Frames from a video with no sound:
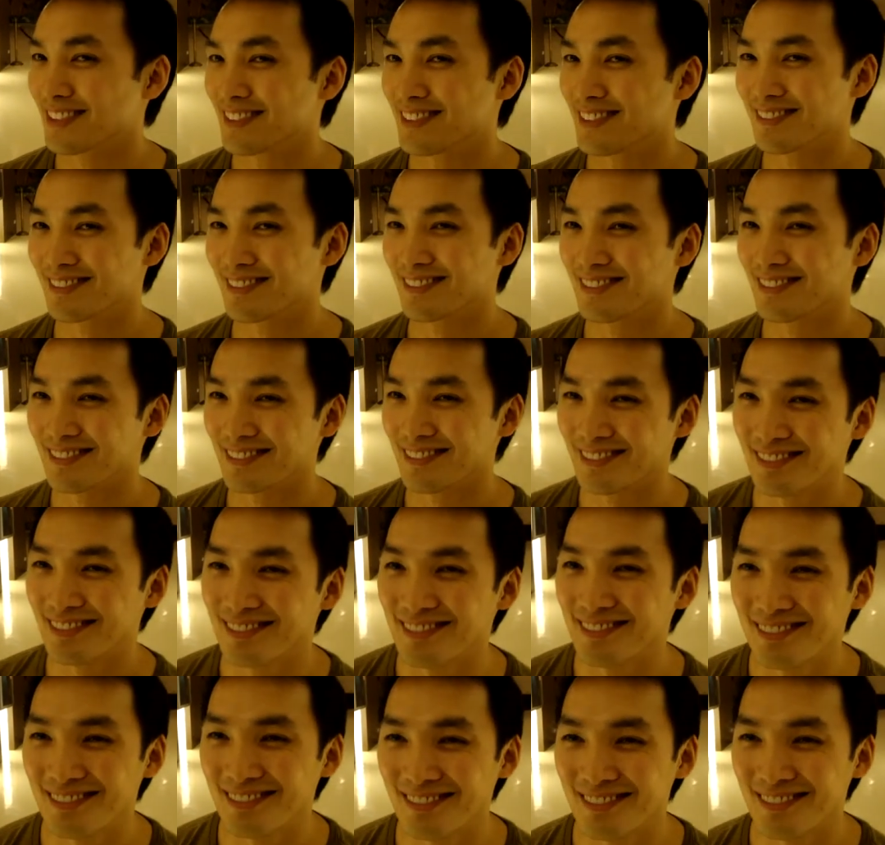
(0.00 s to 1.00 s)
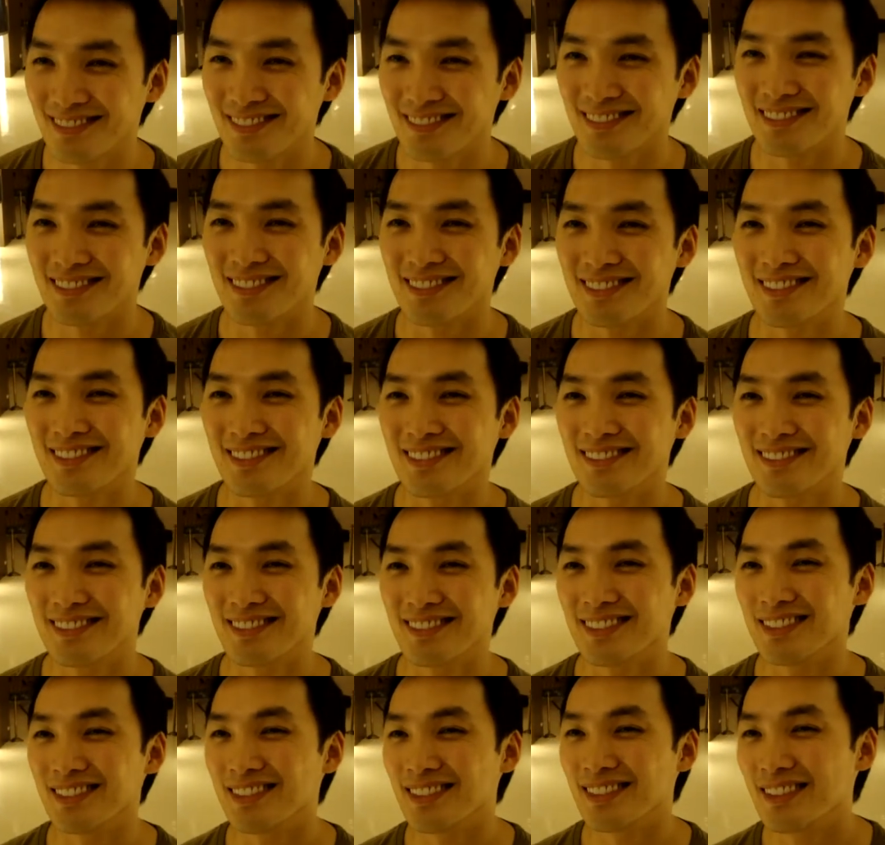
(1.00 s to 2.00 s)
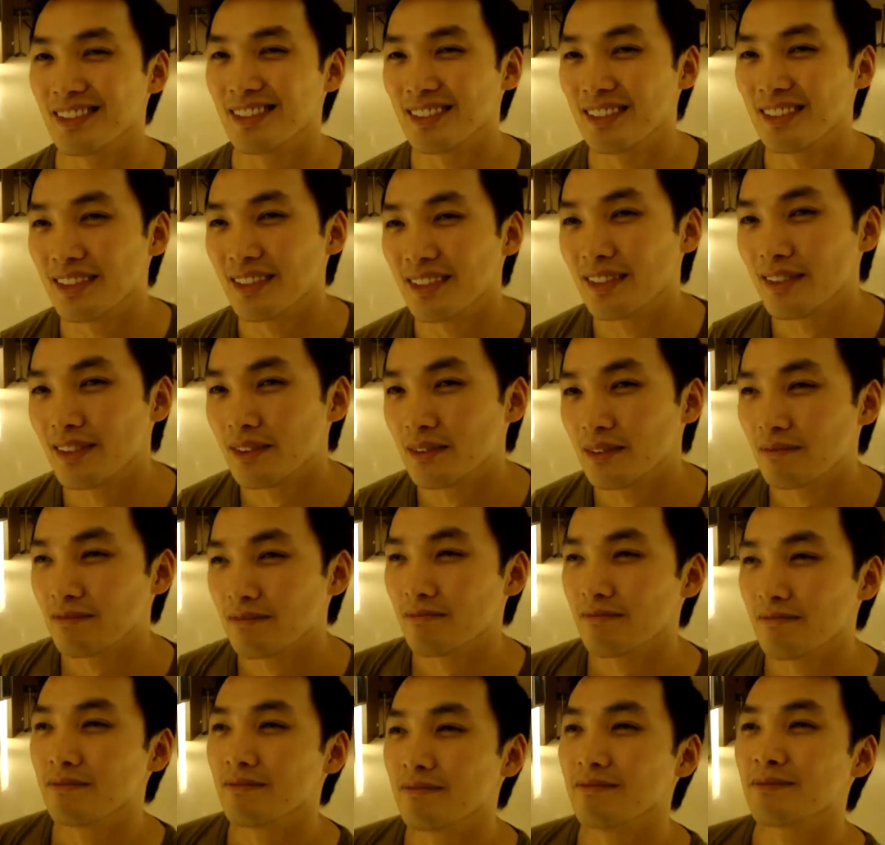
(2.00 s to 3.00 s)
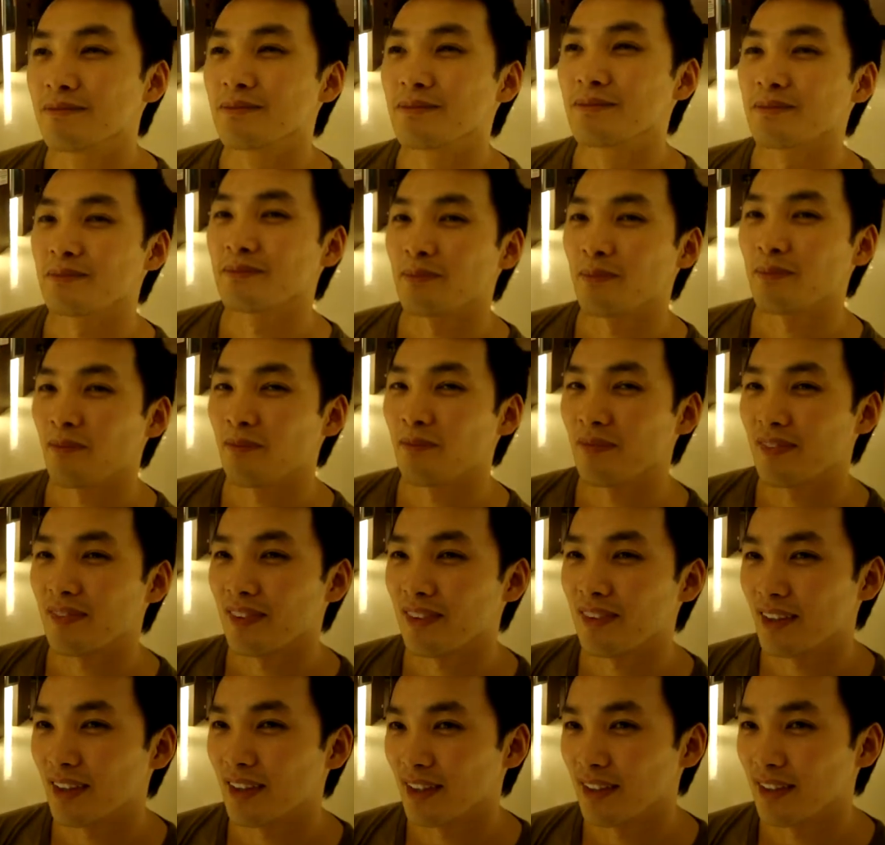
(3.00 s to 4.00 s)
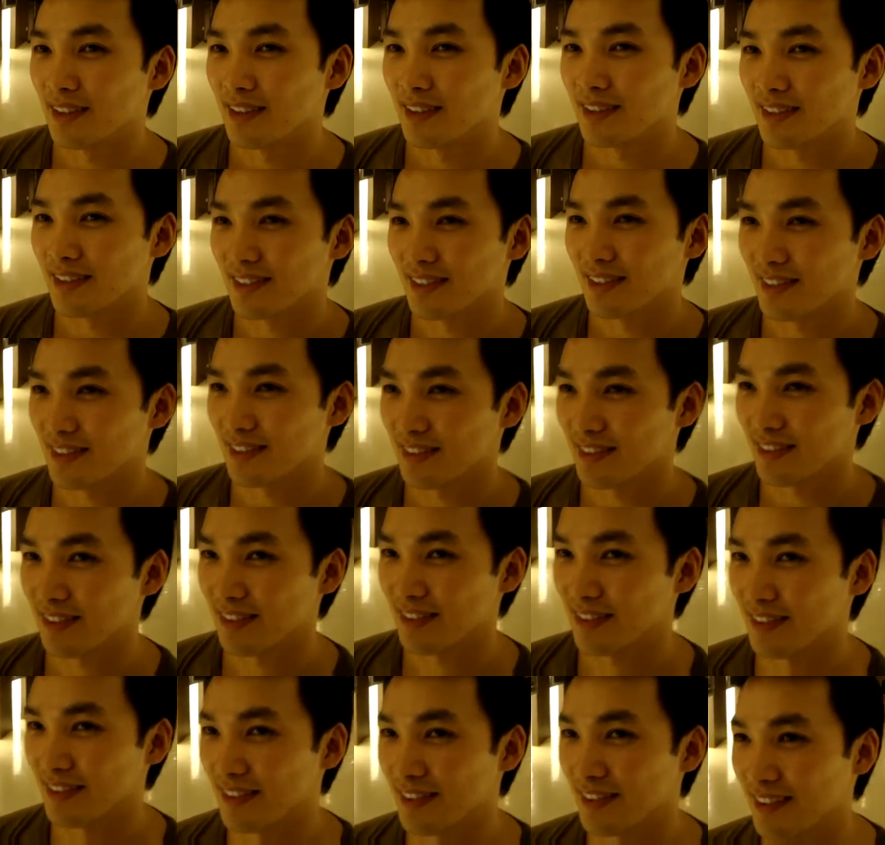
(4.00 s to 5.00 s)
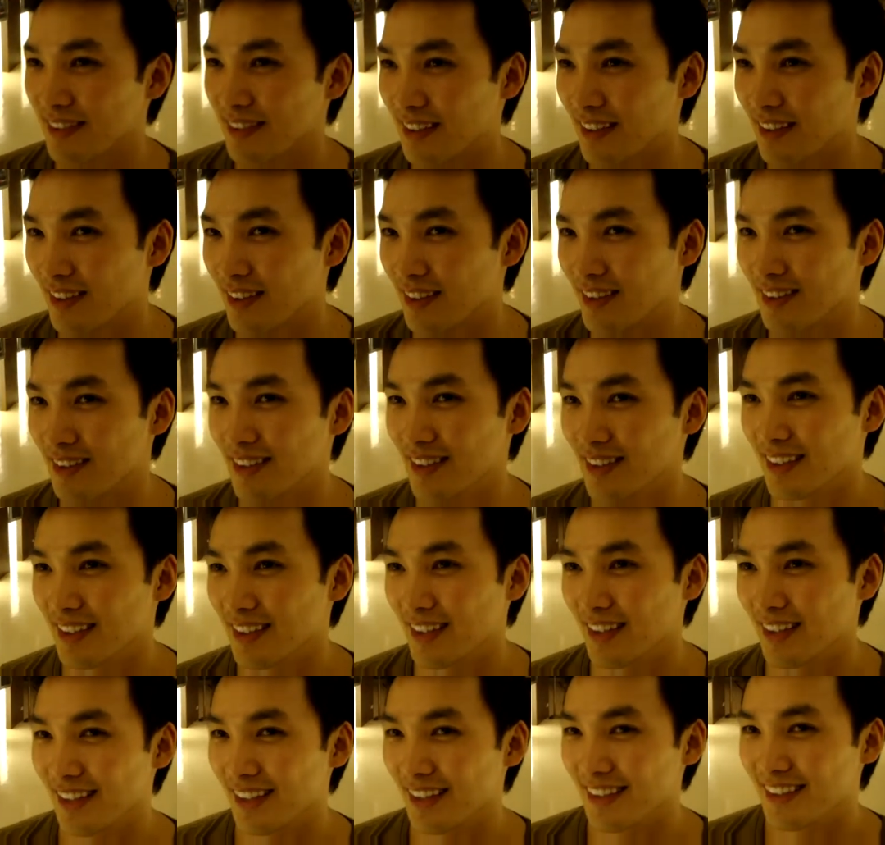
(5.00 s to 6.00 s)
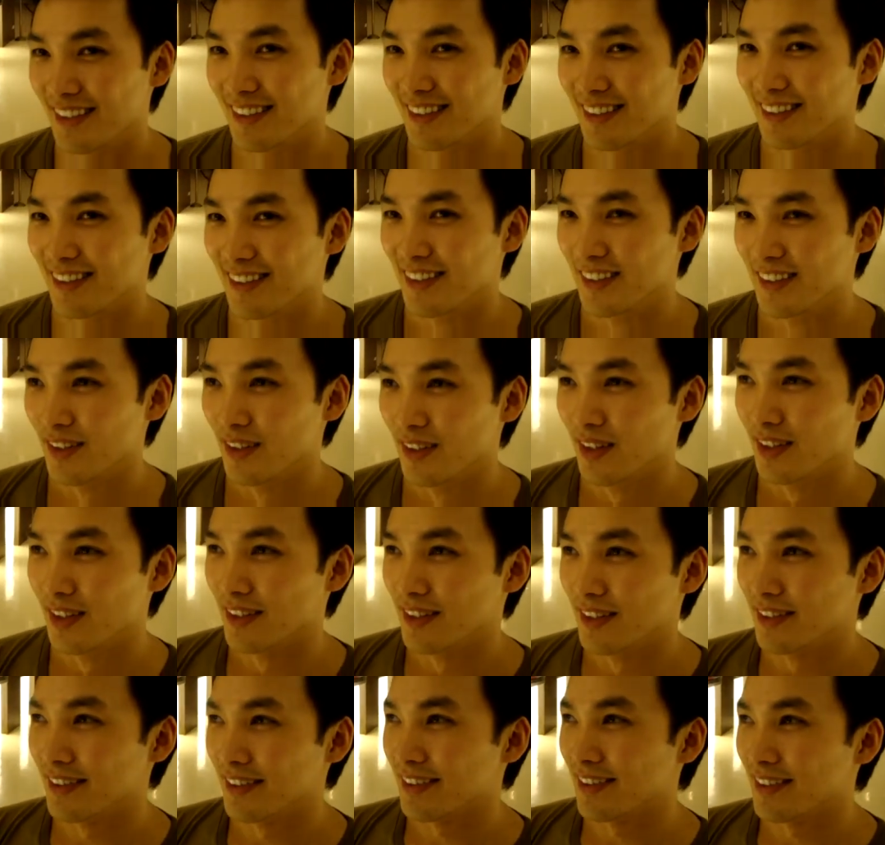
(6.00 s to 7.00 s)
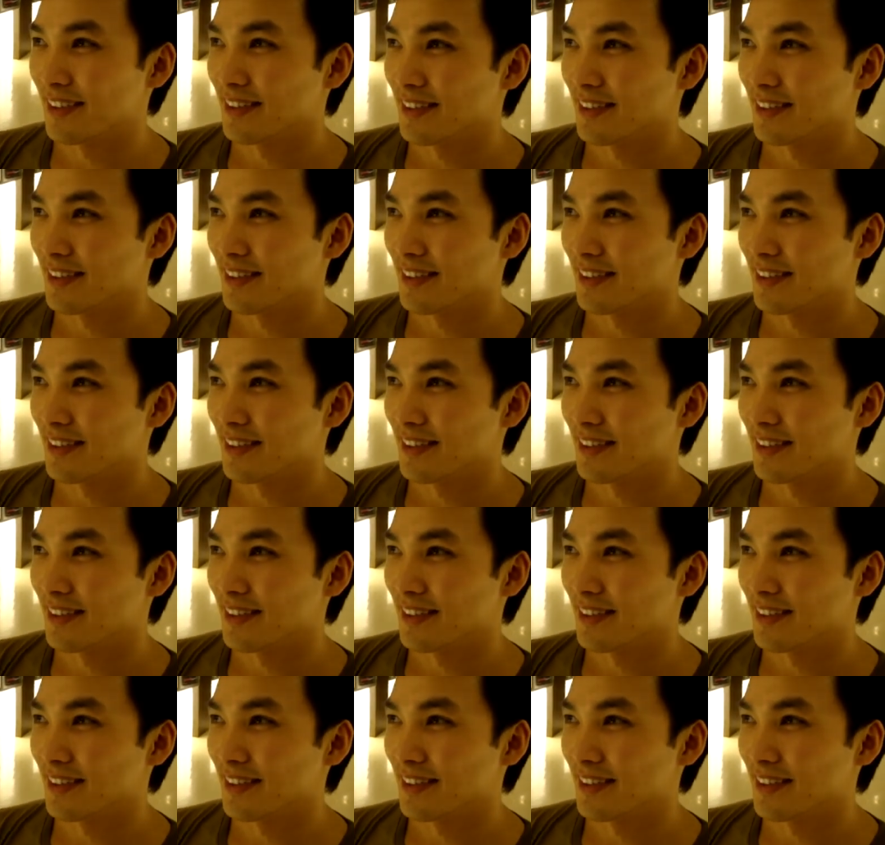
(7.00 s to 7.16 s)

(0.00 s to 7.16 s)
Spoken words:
She told me that many of the students in the film school there look up to you, they admire you, you're their hero. How does that make you feel?